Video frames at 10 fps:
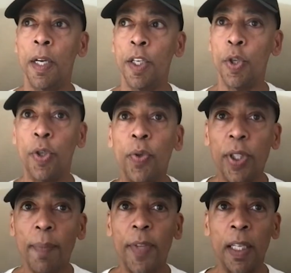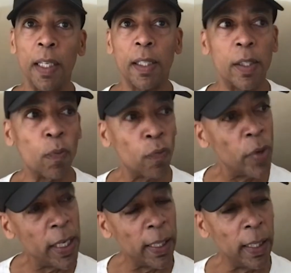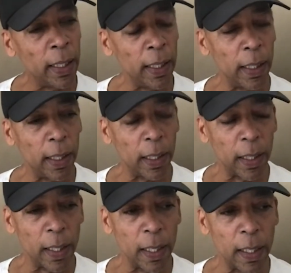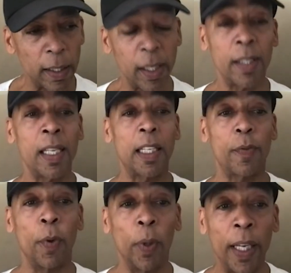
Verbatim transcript: You do something that's really successful